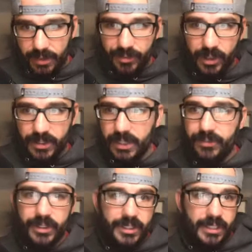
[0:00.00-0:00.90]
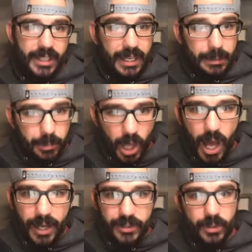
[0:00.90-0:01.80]
F L defenses? Can he
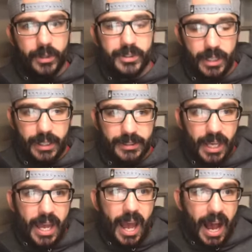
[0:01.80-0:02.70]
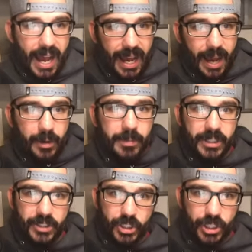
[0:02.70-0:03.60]
block? Do those things? I, I would
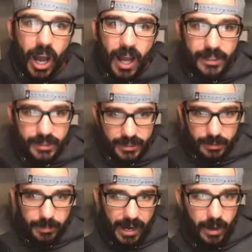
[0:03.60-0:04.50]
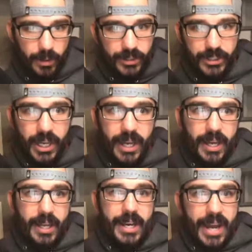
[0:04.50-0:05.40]
be shocked to see Bowers
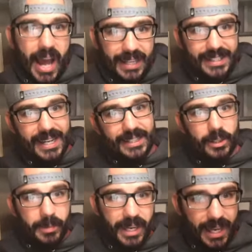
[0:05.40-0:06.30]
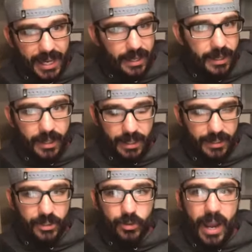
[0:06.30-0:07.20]
not take a little bit hit in
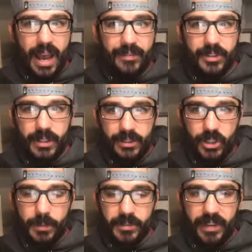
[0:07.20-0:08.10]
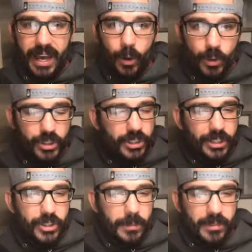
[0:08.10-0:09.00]
the draft in terms of that, or just
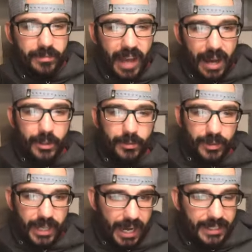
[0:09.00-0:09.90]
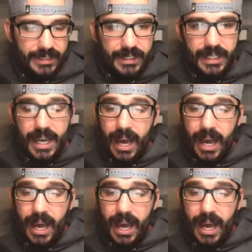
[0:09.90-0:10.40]
in terms of value for dynasty.